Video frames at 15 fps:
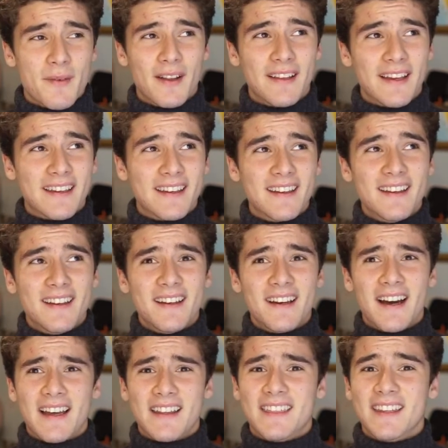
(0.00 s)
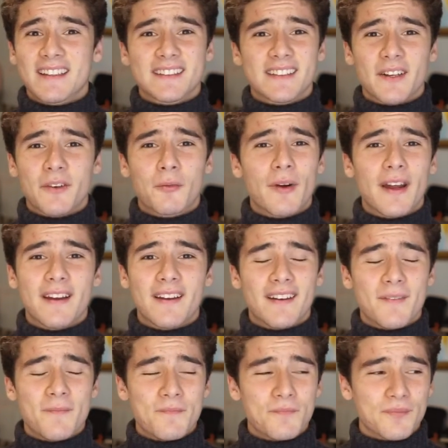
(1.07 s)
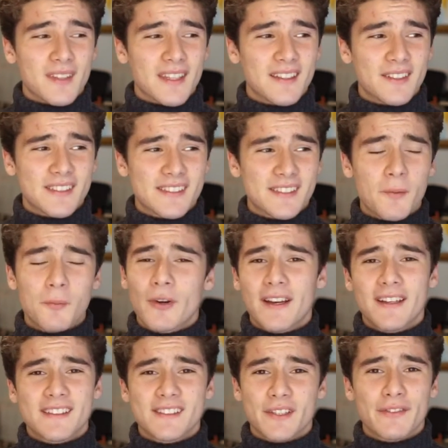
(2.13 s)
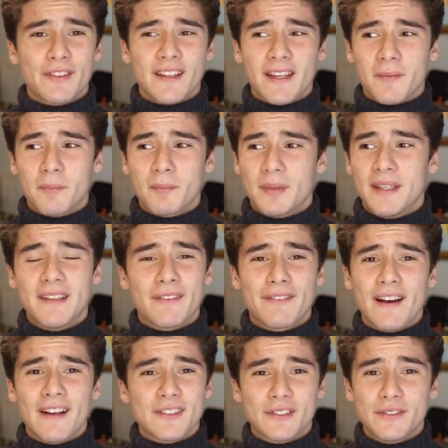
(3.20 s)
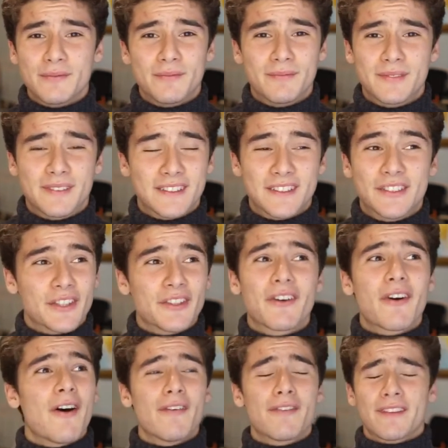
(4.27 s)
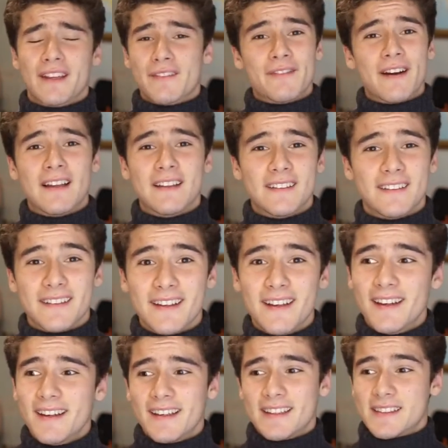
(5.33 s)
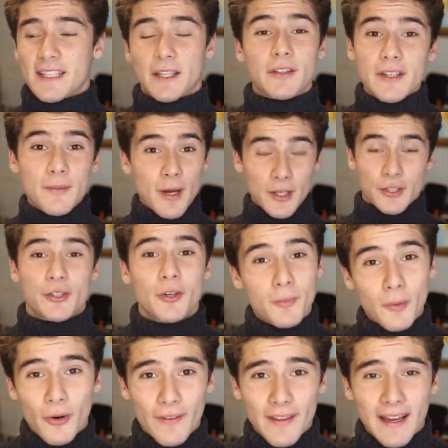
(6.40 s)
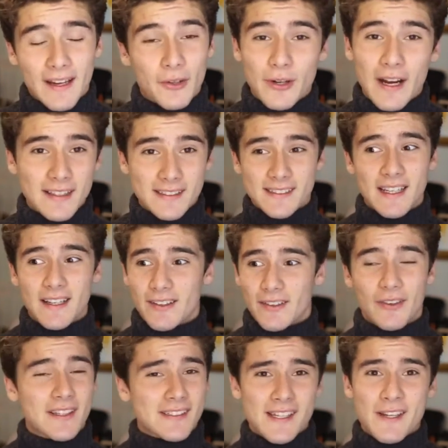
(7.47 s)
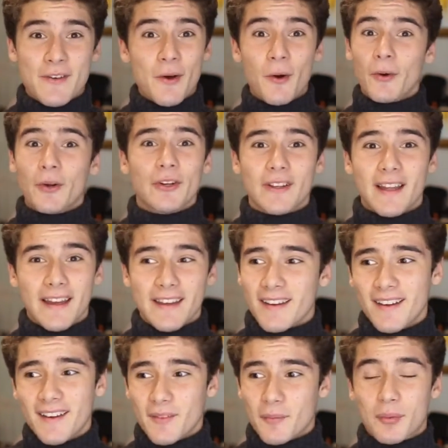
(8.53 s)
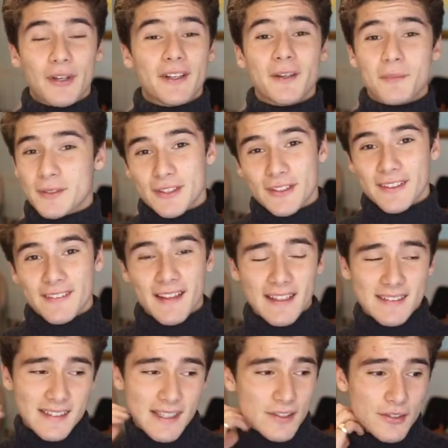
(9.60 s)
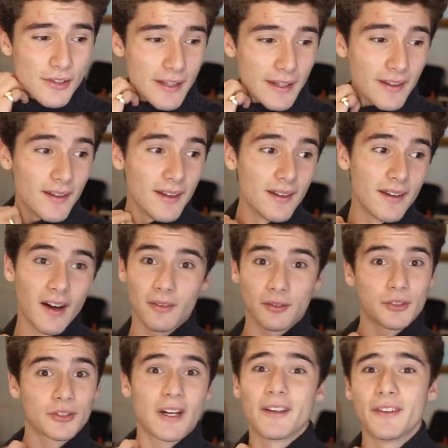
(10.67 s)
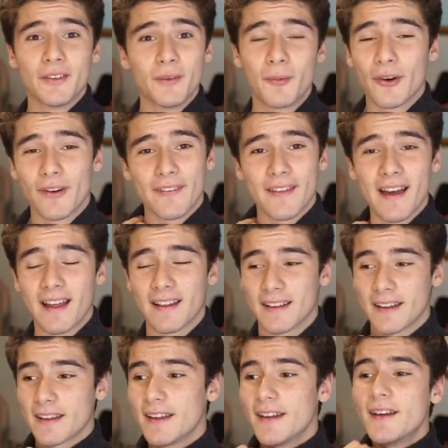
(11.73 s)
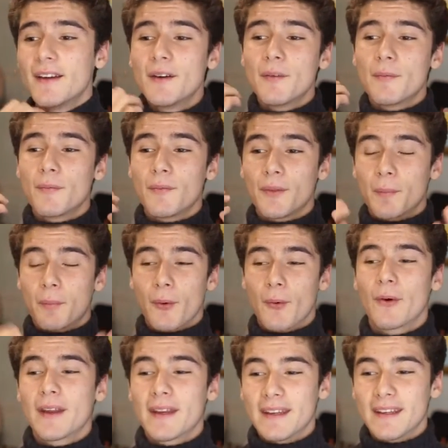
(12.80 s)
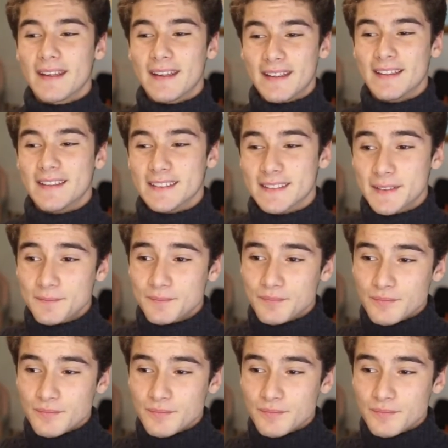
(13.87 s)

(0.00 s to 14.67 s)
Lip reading: about like, I think subreddits are for like pedophiles who jerk off like violently. He's like, Iman, show more of that crass side of you, because I know you're like pretty absurd in that sense. So like, I'll try to do more of that. Like, the point is,